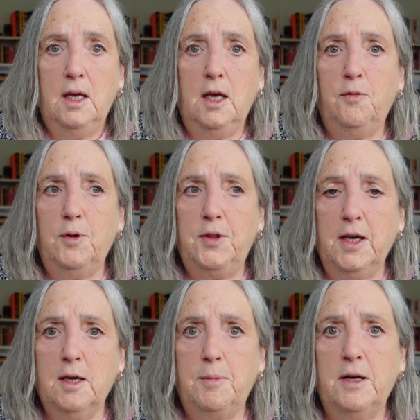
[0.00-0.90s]
If we
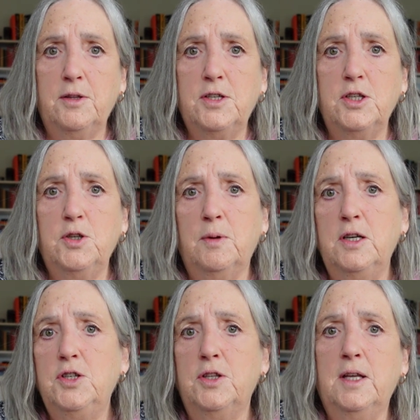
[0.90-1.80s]
think about the
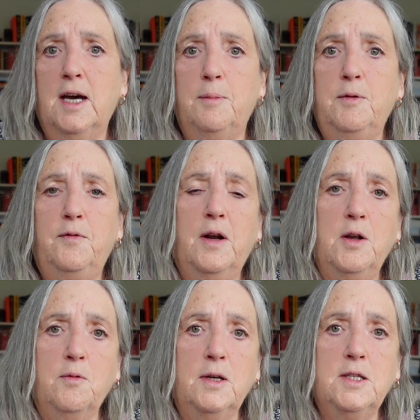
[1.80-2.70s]
situation that happened very
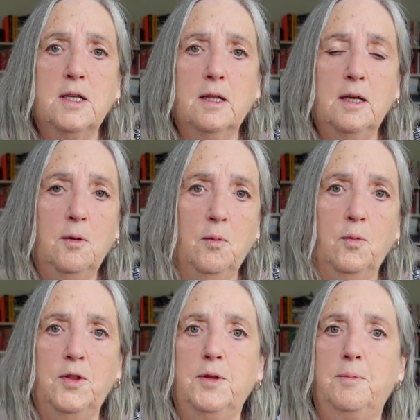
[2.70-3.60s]
recently
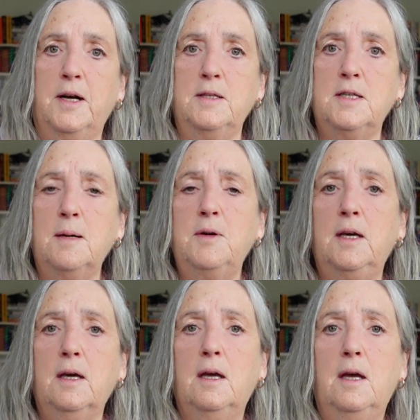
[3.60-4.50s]
with the
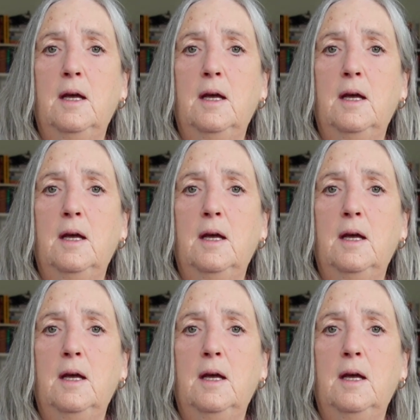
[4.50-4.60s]
pandemic,